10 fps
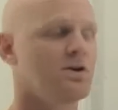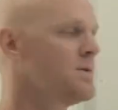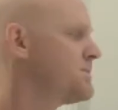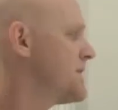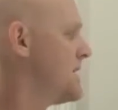
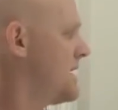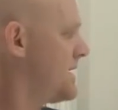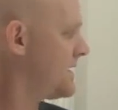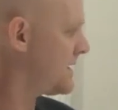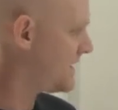So
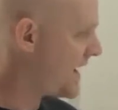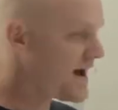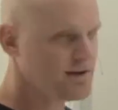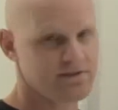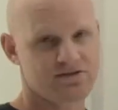
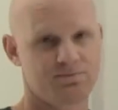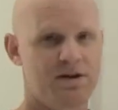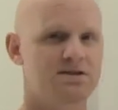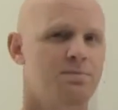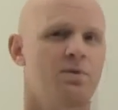Catalyst
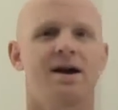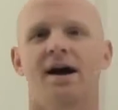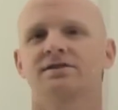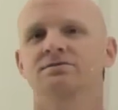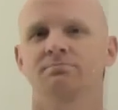speeds up a
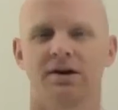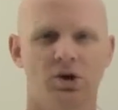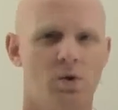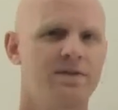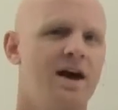reaction by
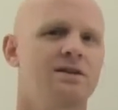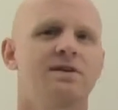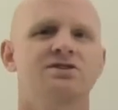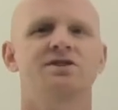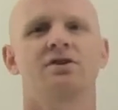lowering the
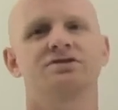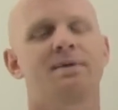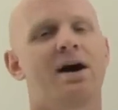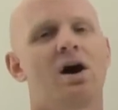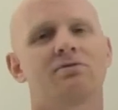activation energy
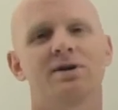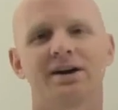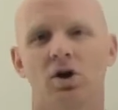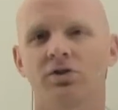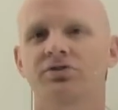by
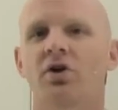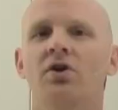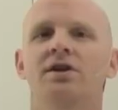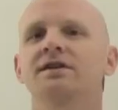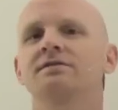offering an
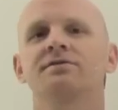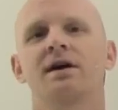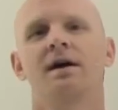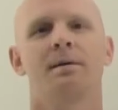alternative